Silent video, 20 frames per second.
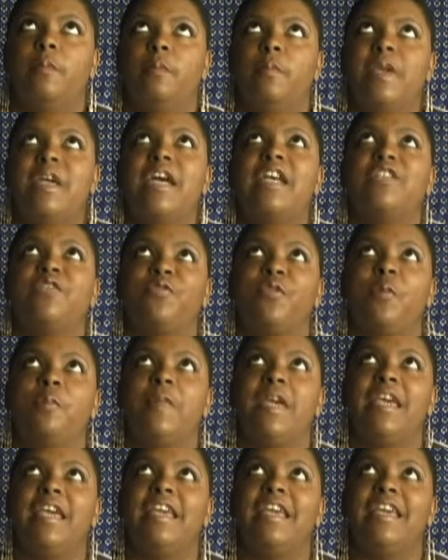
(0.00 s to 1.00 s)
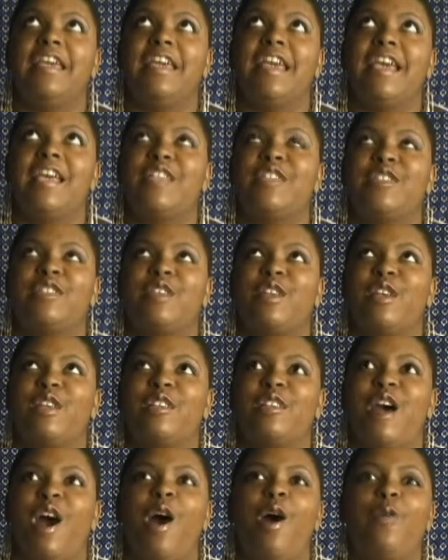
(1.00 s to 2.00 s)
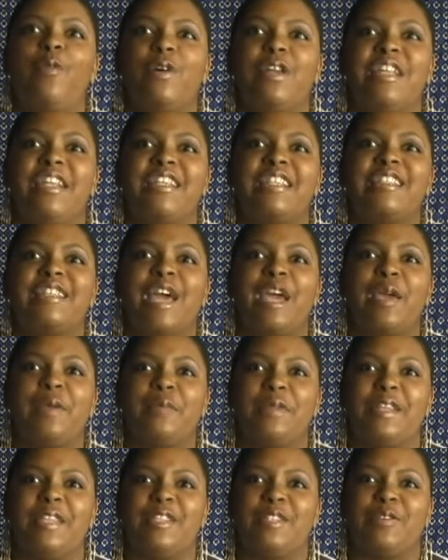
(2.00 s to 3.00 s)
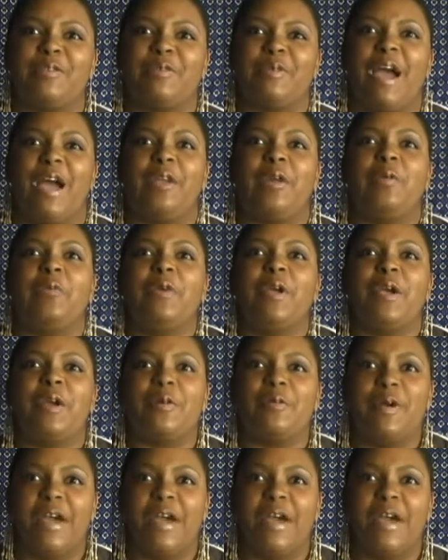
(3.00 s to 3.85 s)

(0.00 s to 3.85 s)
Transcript: Because for me, it's all one and the same in this kind of weird